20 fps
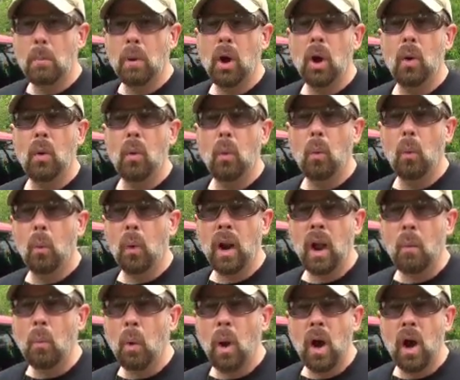but when
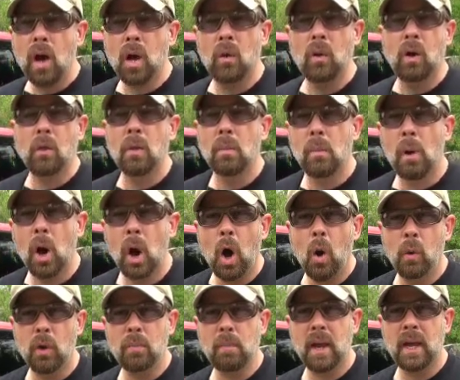I'm walking around the
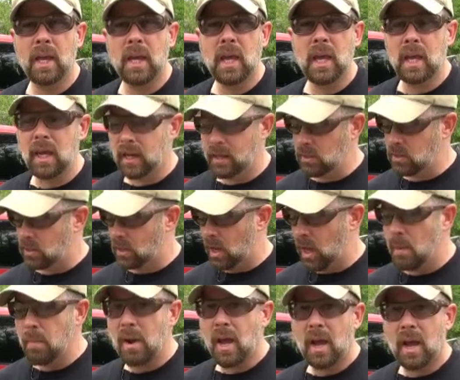mall with my kids,
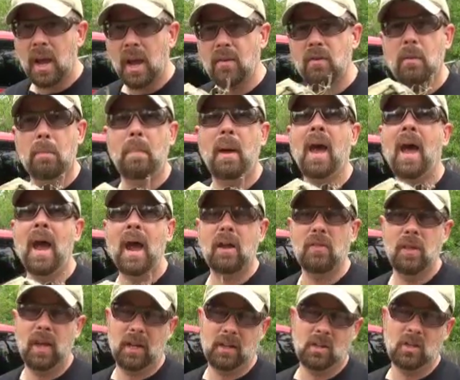I'm not gonna have a
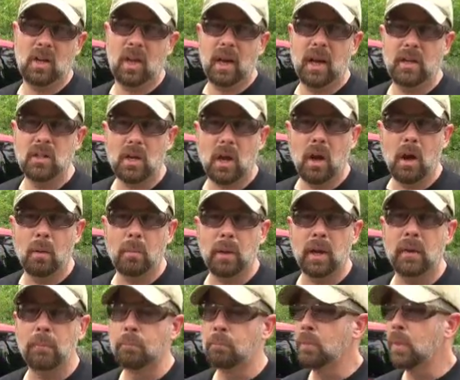pack that size on
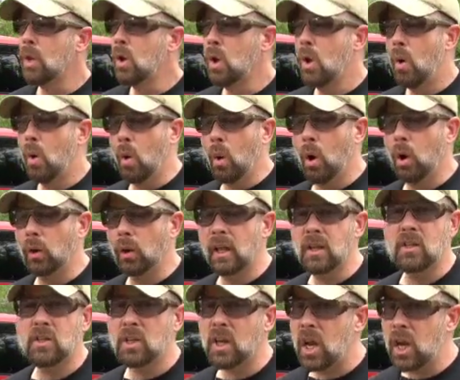me. Or
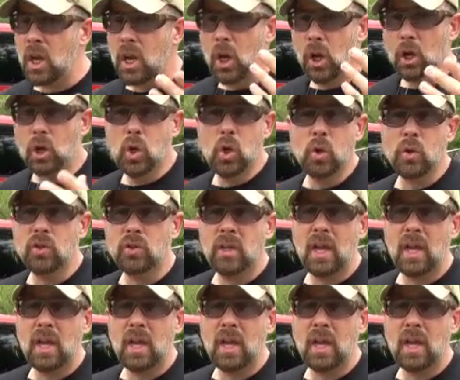let's say you're